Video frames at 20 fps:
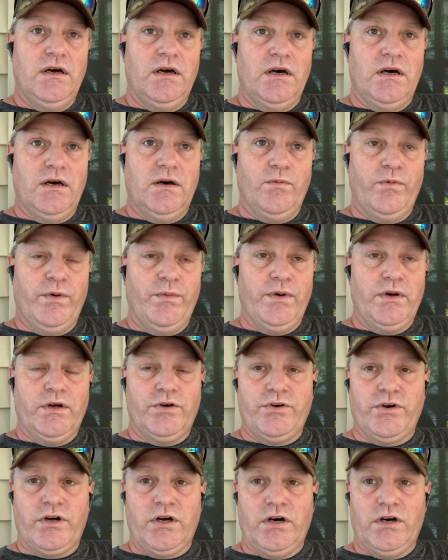Uh, we went
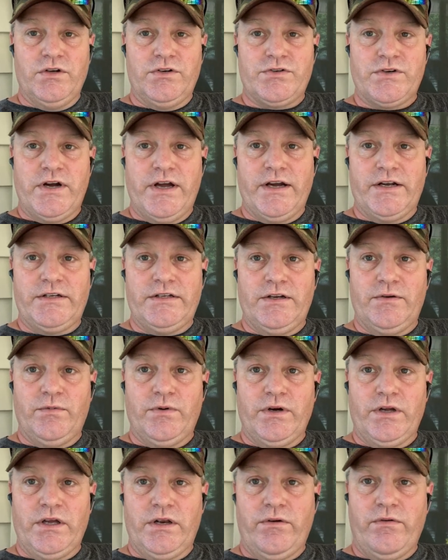under contract, and
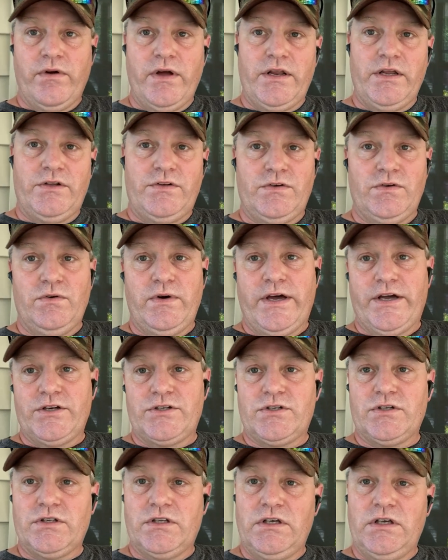we're getting ready to
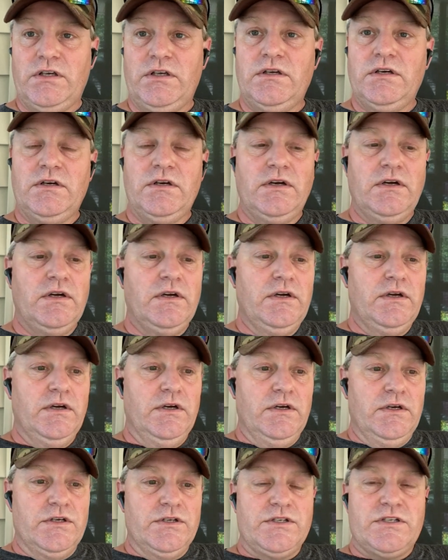actually
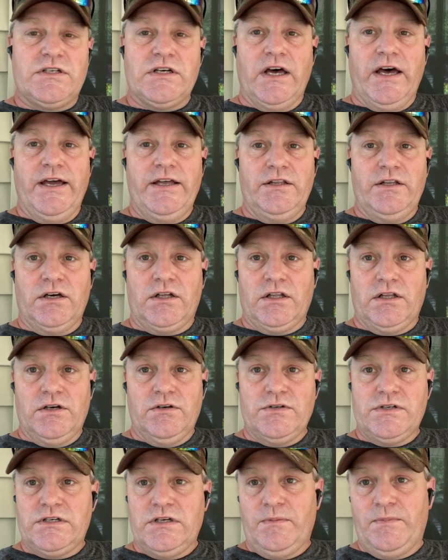sign the
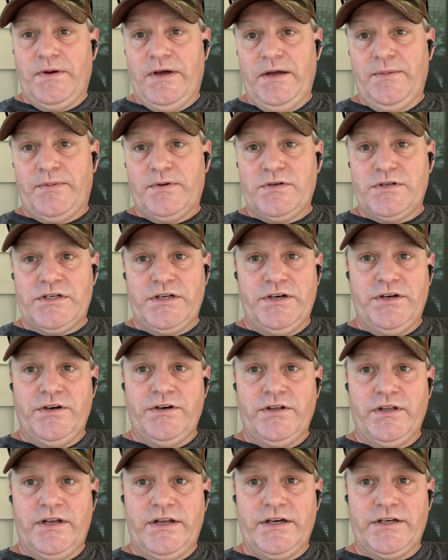closing papers
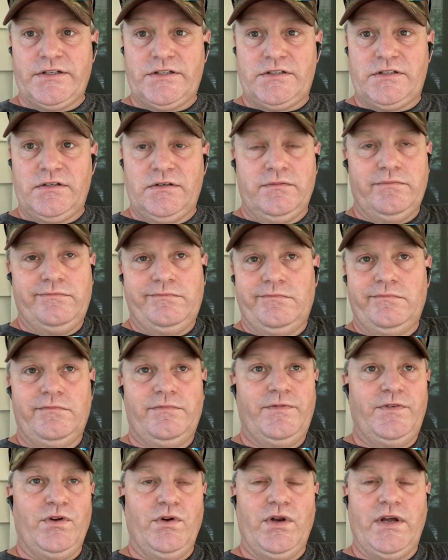here in the next
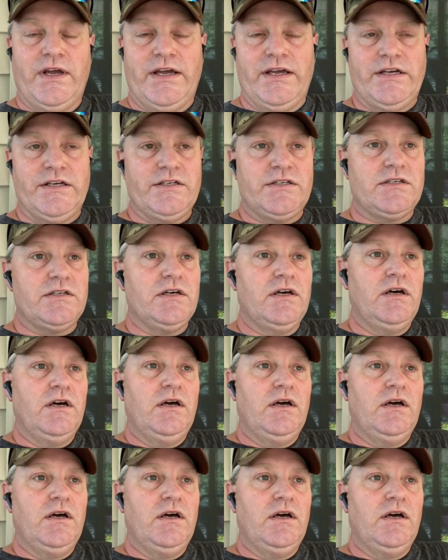few days.